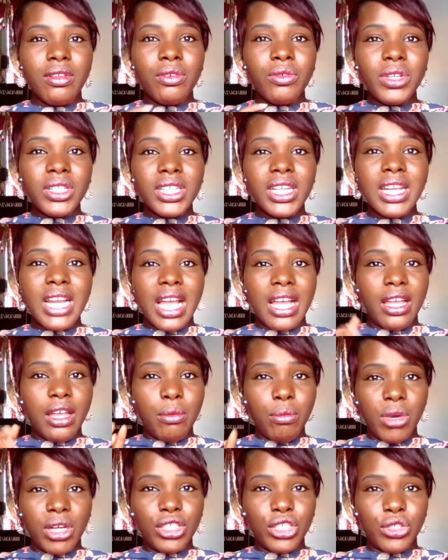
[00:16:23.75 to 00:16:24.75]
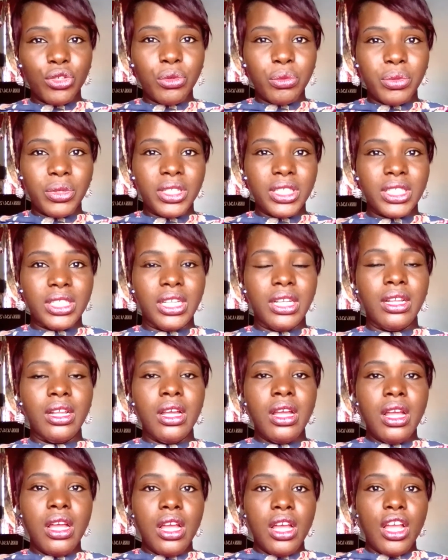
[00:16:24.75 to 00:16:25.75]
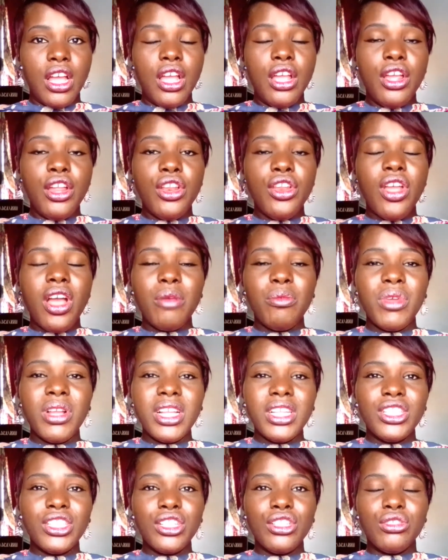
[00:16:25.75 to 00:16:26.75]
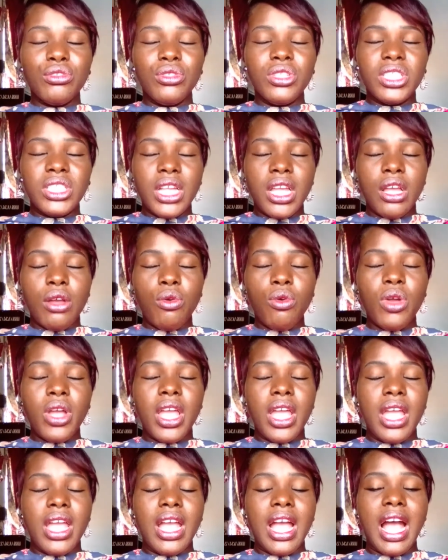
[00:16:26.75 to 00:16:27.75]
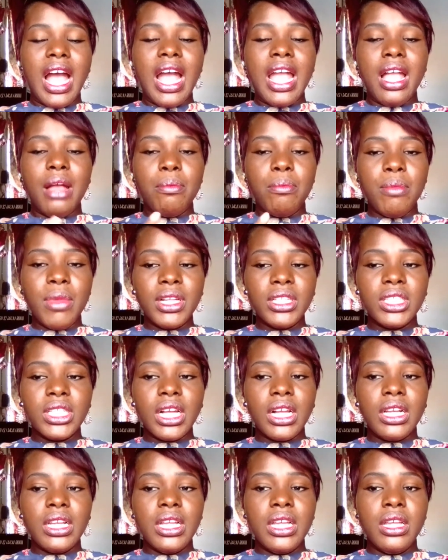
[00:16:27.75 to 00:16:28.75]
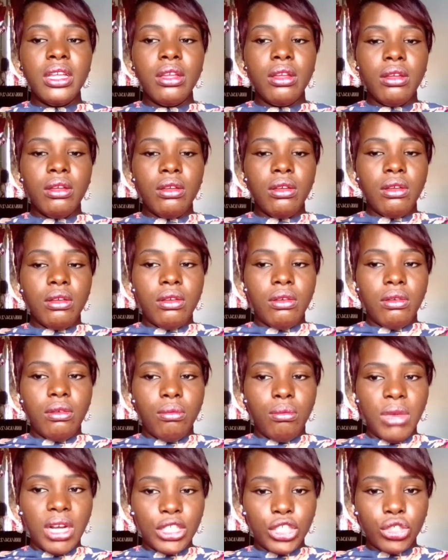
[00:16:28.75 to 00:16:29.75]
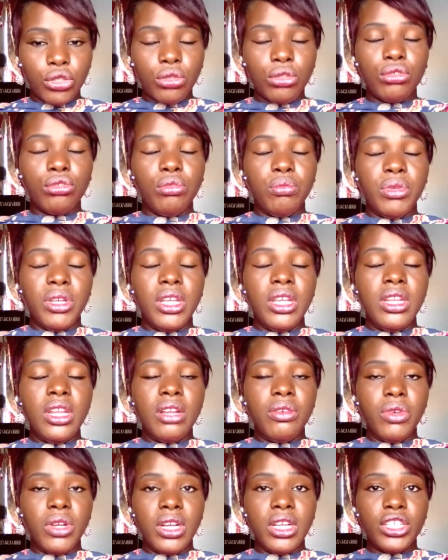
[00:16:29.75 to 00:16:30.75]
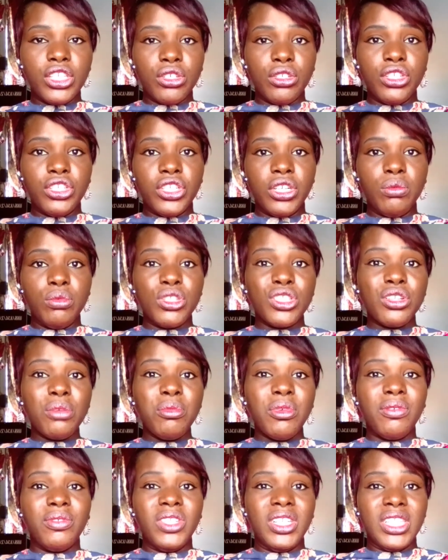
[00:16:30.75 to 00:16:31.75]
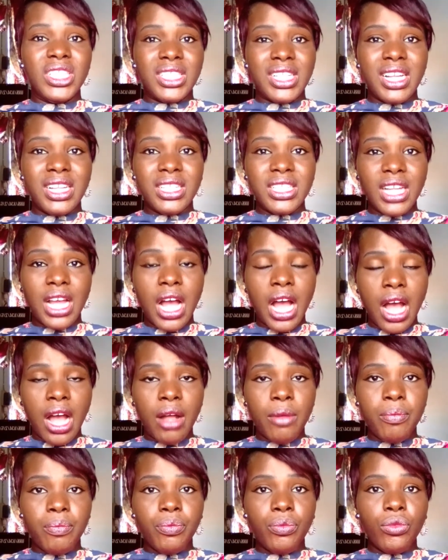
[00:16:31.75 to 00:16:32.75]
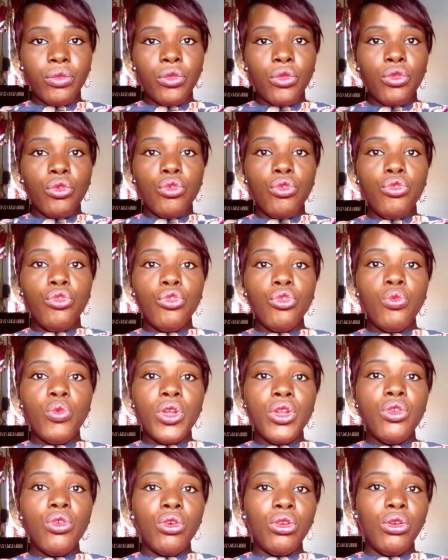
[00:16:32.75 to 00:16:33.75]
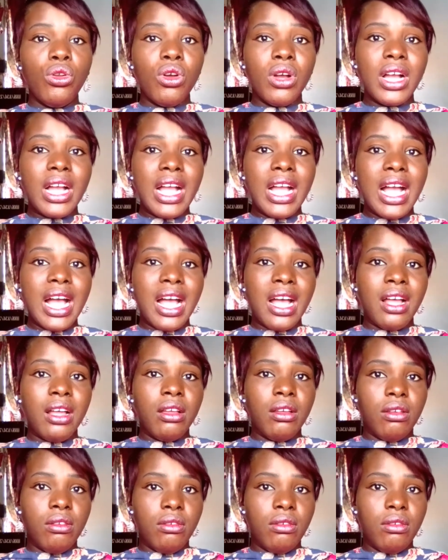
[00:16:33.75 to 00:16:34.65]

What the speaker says: Reason like a mature person. In your ability to say, okay, I am mentally mature to be in a relationship, some of the signs are, you will no longer